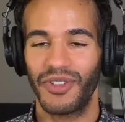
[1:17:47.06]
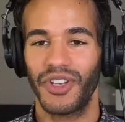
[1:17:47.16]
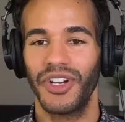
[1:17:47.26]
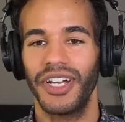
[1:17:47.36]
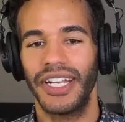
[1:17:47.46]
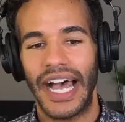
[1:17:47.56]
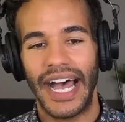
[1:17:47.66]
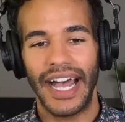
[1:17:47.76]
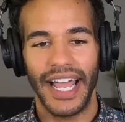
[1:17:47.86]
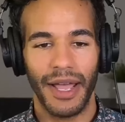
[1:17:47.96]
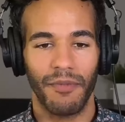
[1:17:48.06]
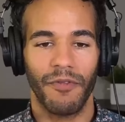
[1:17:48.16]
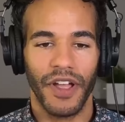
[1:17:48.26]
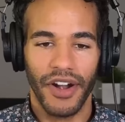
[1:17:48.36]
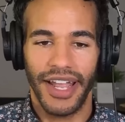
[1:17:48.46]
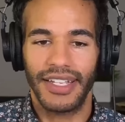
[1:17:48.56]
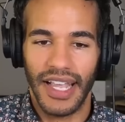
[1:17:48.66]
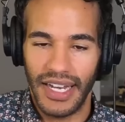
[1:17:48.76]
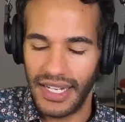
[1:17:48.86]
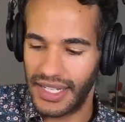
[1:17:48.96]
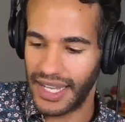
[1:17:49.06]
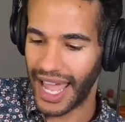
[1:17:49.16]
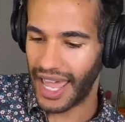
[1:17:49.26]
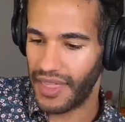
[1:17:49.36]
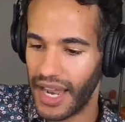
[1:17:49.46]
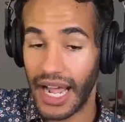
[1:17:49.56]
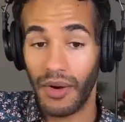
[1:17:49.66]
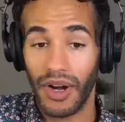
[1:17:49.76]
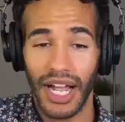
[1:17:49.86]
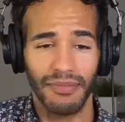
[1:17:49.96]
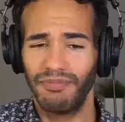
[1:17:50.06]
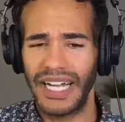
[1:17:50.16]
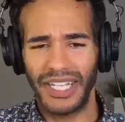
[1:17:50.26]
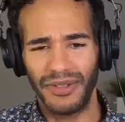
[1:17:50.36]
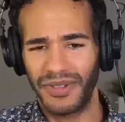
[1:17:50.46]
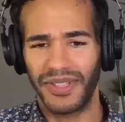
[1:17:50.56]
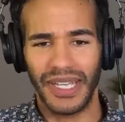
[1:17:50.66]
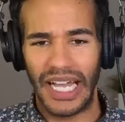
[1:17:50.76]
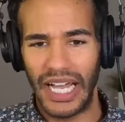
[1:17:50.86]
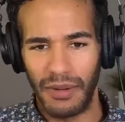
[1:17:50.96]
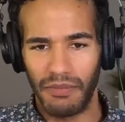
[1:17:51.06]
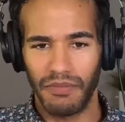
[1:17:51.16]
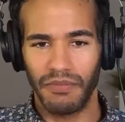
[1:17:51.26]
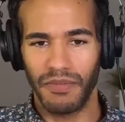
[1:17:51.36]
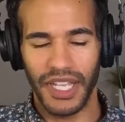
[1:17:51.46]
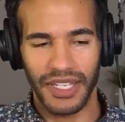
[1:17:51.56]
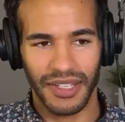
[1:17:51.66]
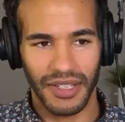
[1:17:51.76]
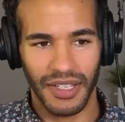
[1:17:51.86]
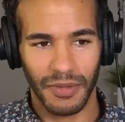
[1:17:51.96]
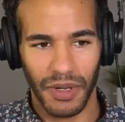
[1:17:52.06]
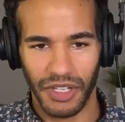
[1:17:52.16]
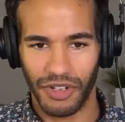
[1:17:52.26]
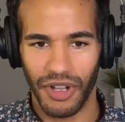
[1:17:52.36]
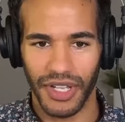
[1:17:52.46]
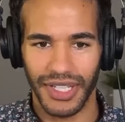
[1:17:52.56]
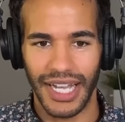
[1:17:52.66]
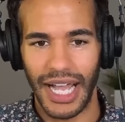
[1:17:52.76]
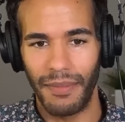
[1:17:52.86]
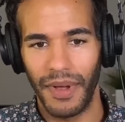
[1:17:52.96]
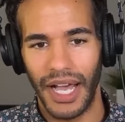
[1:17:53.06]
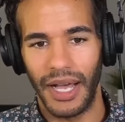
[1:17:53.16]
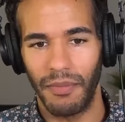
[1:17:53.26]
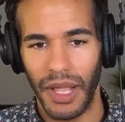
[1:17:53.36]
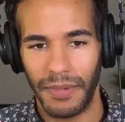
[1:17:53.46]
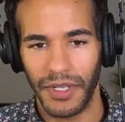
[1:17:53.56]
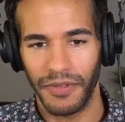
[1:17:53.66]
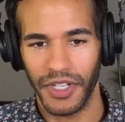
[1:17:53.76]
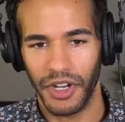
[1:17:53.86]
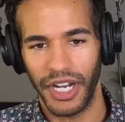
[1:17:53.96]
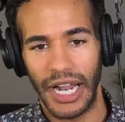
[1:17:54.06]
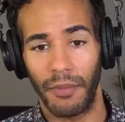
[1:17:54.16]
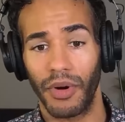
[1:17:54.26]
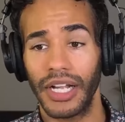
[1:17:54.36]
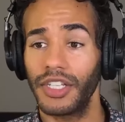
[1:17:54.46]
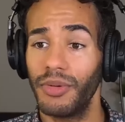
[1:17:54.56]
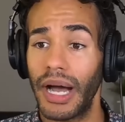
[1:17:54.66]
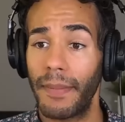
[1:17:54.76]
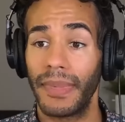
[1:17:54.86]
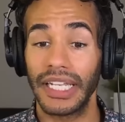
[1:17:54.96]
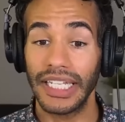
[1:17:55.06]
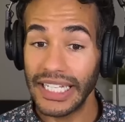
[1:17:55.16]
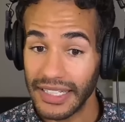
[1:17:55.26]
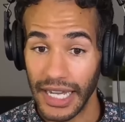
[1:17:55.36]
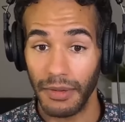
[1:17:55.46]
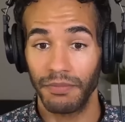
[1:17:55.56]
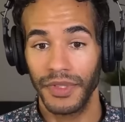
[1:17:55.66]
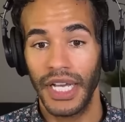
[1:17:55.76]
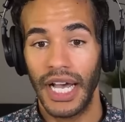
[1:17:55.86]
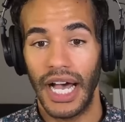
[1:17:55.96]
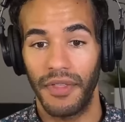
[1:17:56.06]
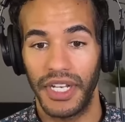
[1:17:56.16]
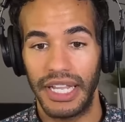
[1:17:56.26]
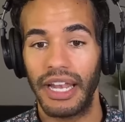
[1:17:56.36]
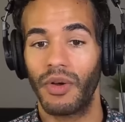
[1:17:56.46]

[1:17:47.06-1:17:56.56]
good. I am very excited to say that our, I, I use uh, this, this sponsor all the time, uh, episode of Security Now, brought to you by Melissa, uh, the data